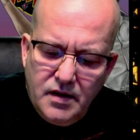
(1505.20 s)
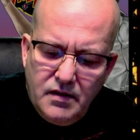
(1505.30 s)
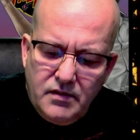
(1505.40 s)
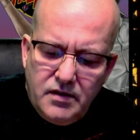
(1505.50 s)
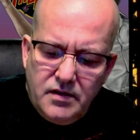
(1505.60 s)
I
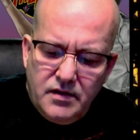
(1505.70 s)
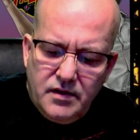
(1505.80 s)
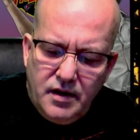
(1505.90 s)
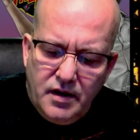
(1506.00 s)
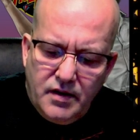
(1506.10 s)
mean,
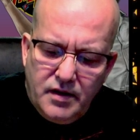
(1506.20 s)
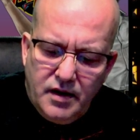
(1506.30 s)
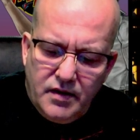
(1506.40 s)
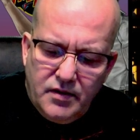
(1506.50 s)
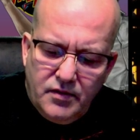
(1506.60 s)

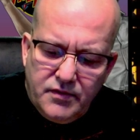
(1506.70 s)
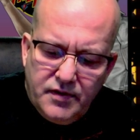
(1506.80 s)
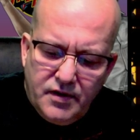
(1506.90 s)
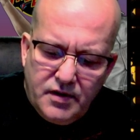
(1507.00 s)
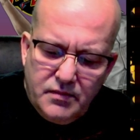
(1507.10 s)
I know it's
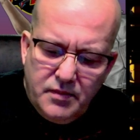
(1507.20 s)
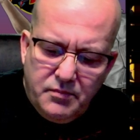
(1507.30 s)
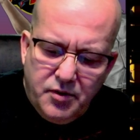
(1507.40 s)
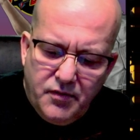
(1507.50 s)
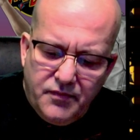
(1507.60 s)
not going to be
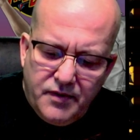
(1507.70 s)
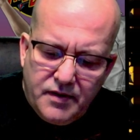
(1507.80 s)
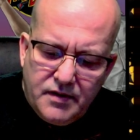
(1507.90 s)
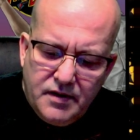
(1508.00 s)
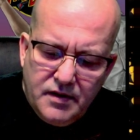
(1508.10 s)

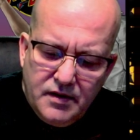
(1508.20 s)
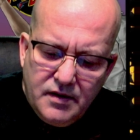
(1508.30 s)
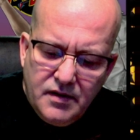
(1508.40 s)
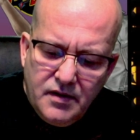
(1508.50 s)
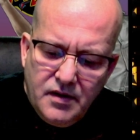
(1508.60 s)
perfect,
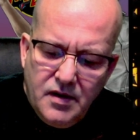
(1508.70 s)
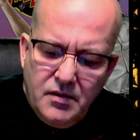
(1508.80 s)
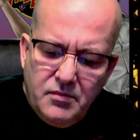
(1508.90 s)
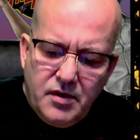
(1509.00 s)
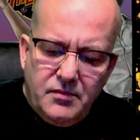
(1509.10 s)

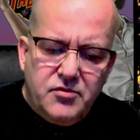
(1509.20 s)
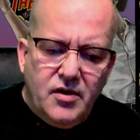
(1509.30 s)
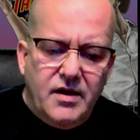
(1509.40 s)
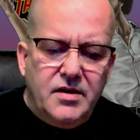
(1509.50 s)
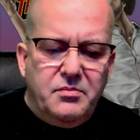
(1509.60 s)
but I'm
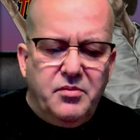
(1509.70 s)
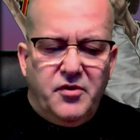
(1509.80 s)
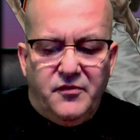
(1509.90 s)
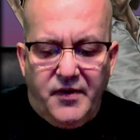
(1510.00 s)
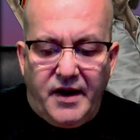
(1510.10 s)
trying to
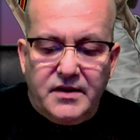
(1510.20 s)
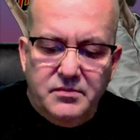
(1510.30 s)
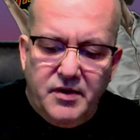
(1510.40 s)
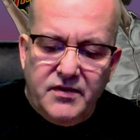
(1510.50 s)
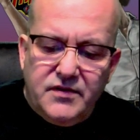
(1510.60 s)
perfect
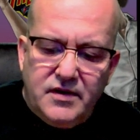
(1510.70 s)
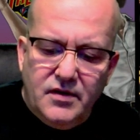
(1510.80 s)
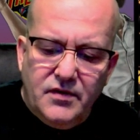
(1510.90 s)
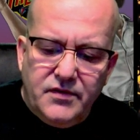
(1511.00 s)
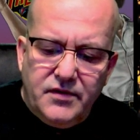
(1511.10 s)
my
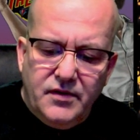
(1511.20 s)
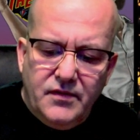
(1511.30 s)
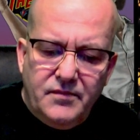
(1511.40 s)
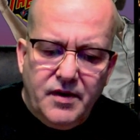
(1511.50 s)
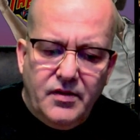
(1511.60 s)
skills.
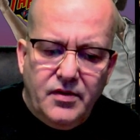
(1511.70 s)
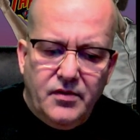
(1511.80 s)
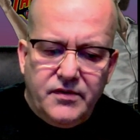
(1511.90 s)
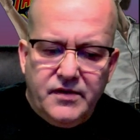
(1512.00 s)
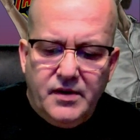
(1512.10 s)
So although
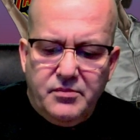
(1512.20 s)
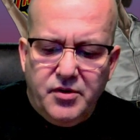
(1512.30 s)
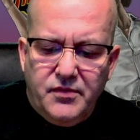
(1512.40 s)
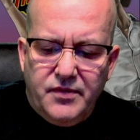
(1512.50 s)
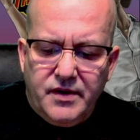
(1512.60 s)
it's not
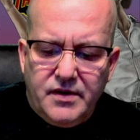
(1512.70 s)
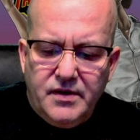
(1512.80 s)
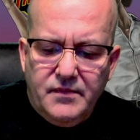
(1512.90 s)
perfect,